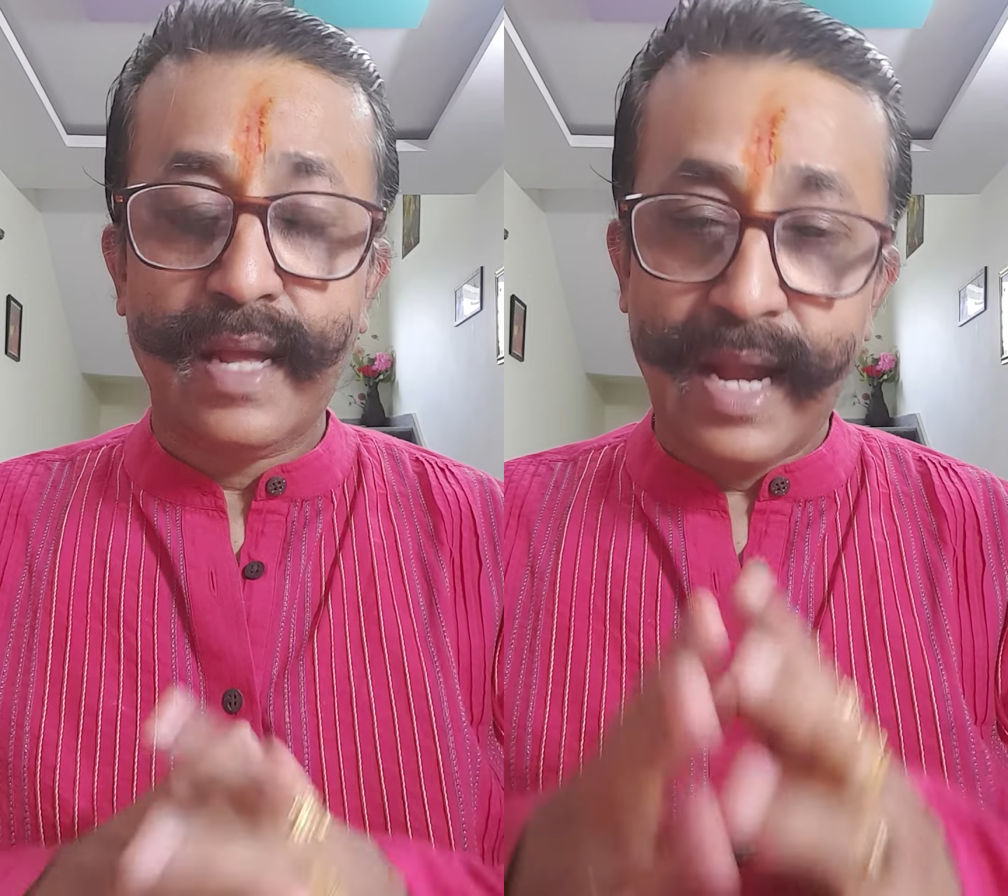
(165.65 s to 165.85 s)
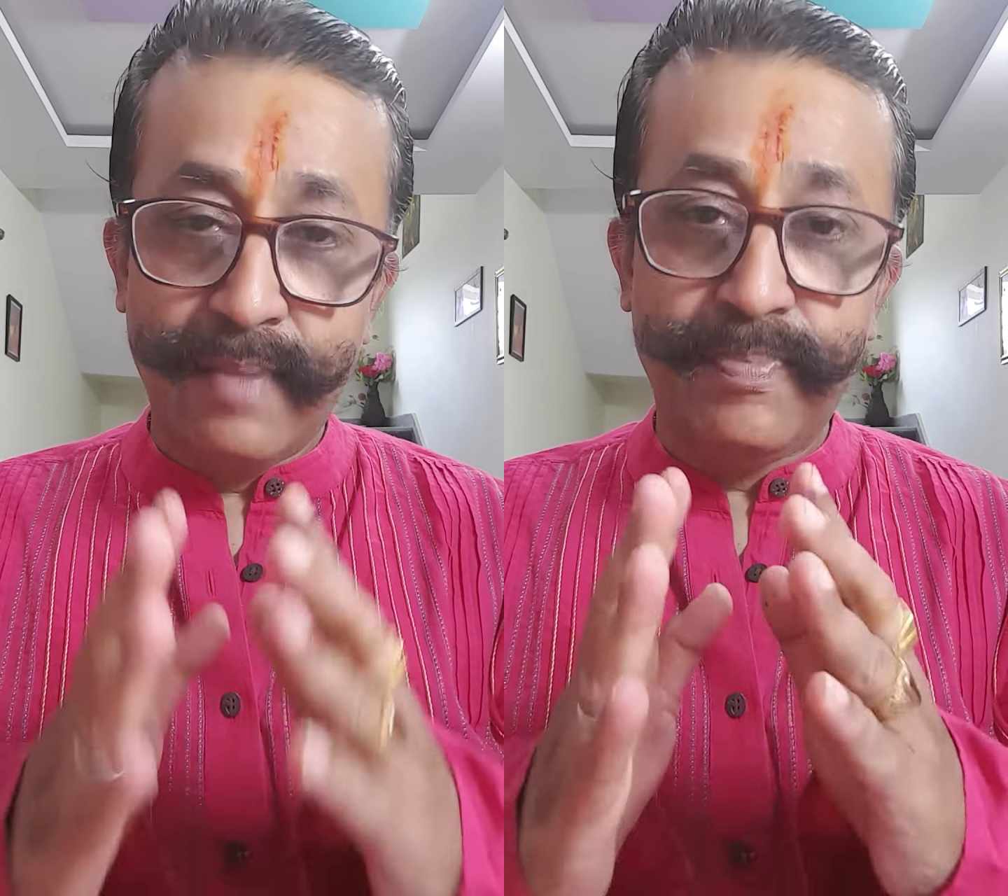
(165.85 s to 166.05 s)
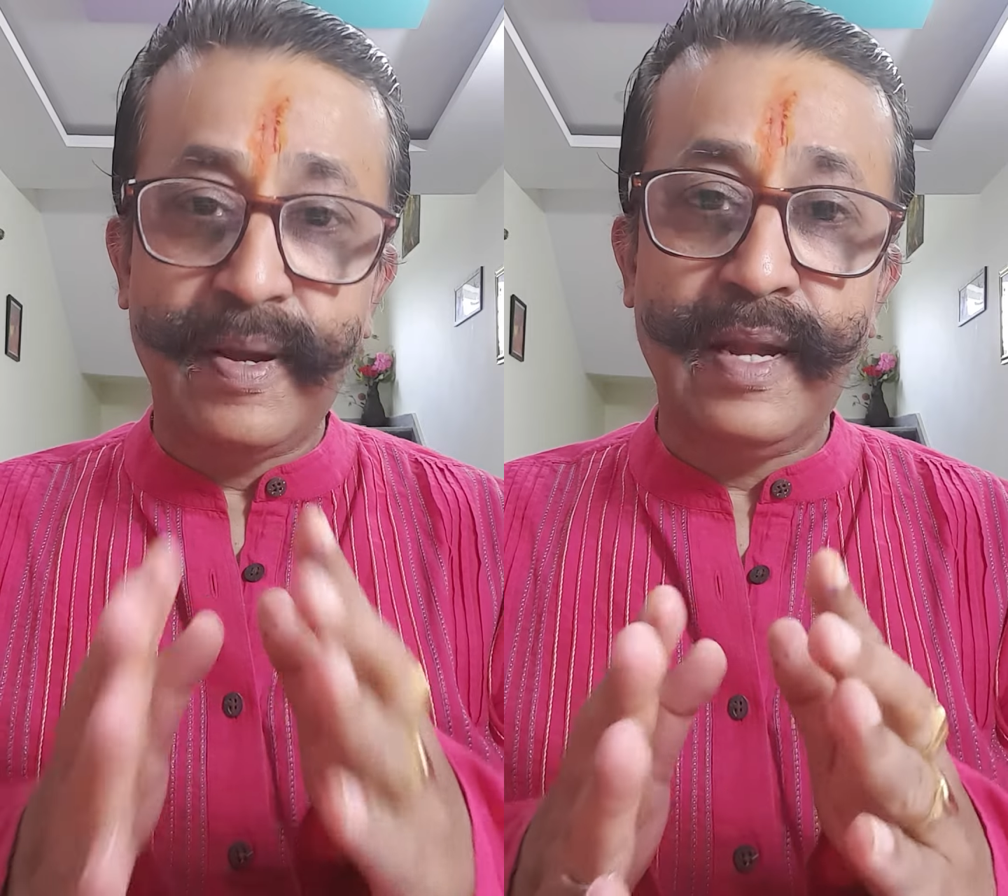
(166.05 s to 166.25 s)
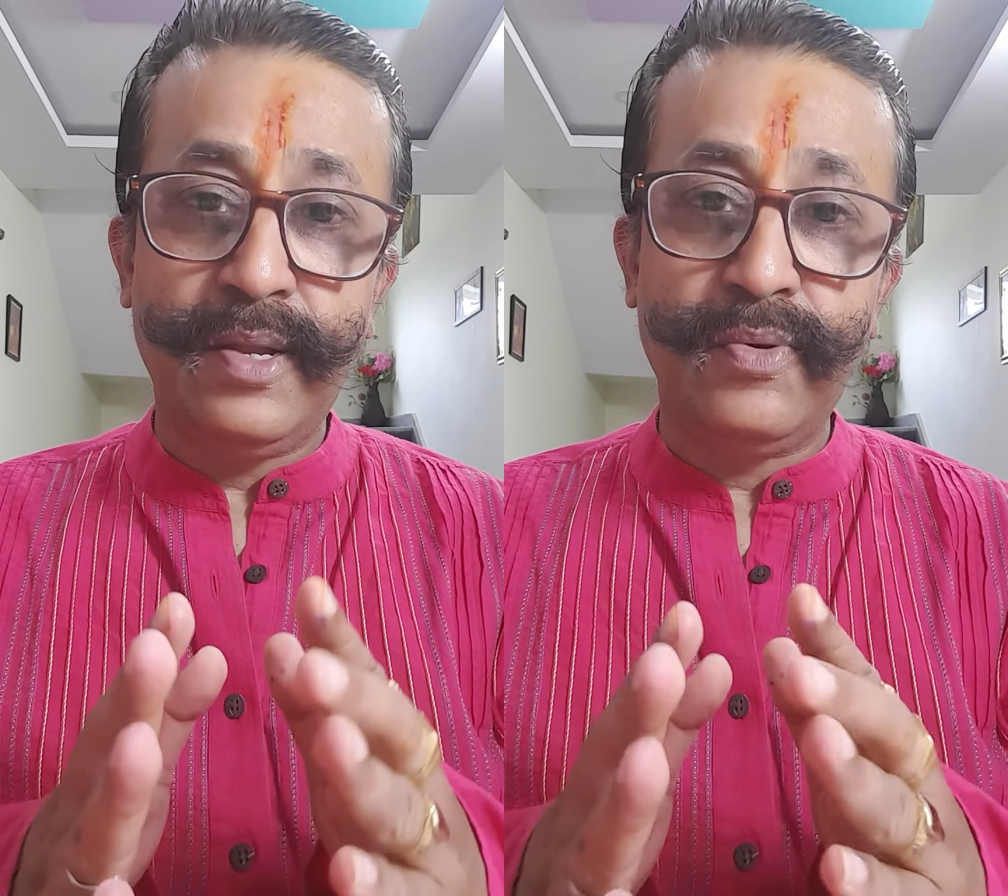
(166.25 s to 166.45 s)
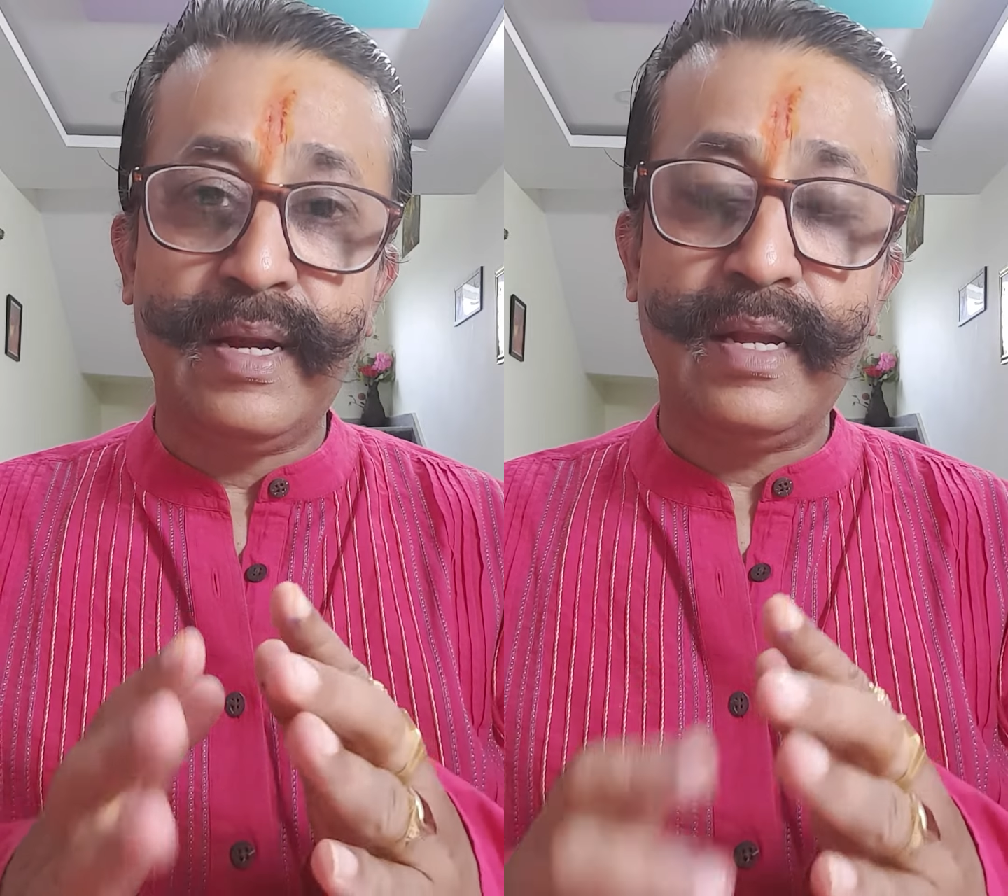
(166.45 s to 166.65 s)
and pray
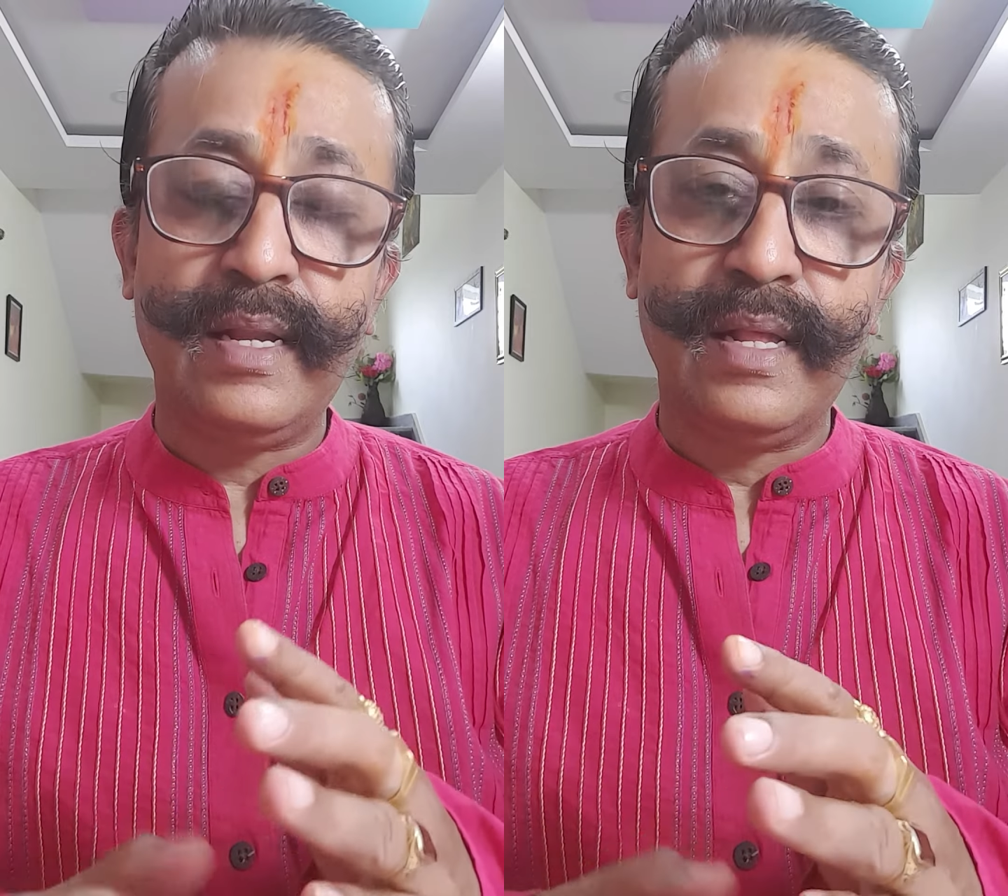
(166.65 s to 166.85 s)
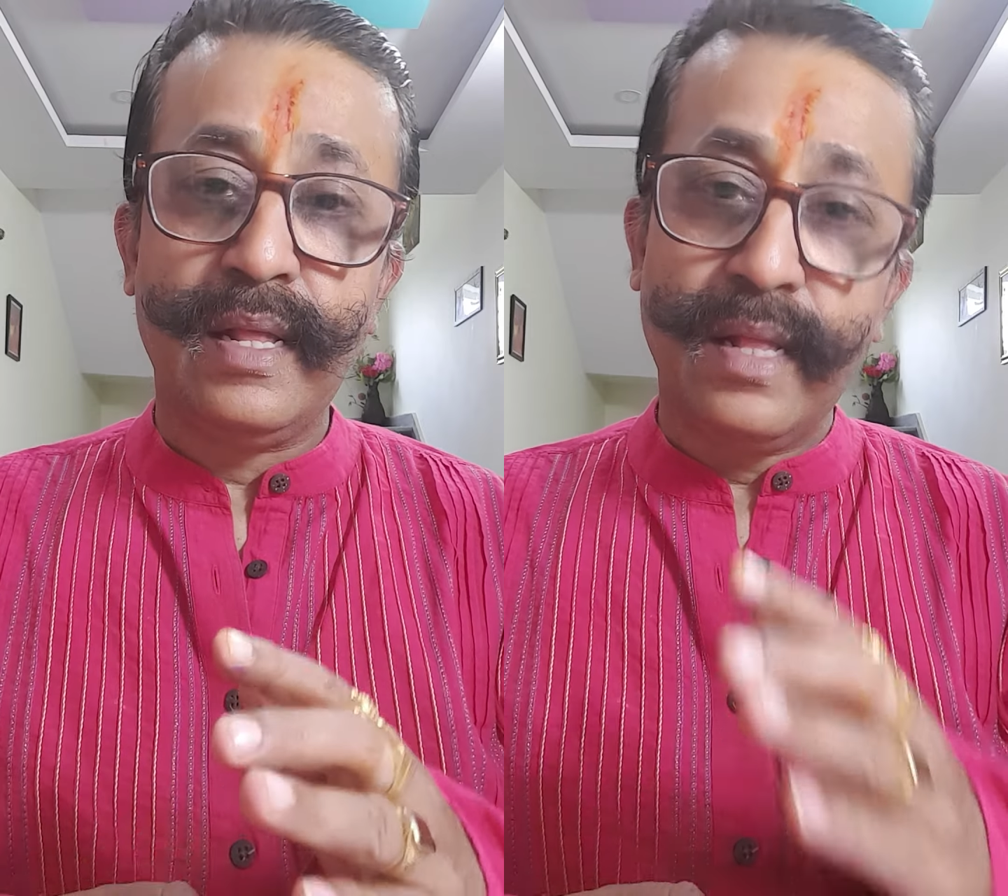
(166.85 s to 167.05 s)
to it.